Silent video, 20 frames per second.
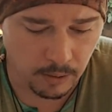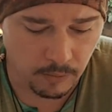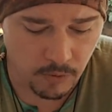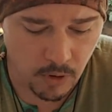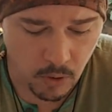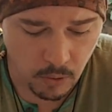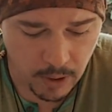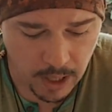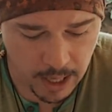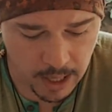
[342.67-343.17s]

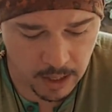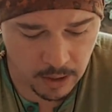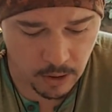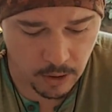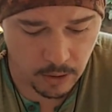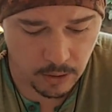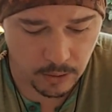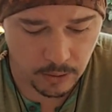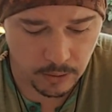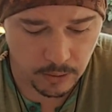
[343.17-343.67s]

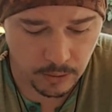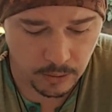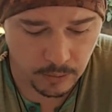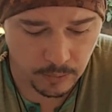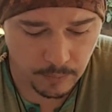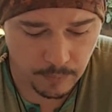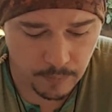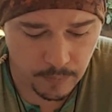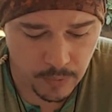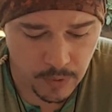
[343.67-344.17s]
volcano,
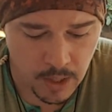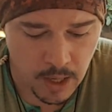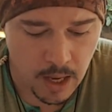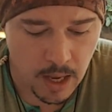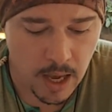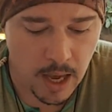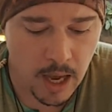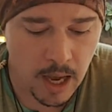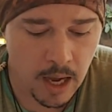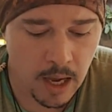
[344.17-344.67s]

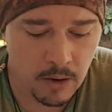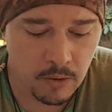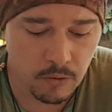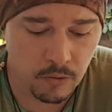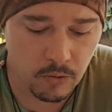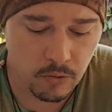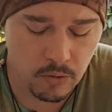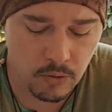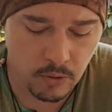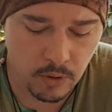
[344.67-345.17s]
and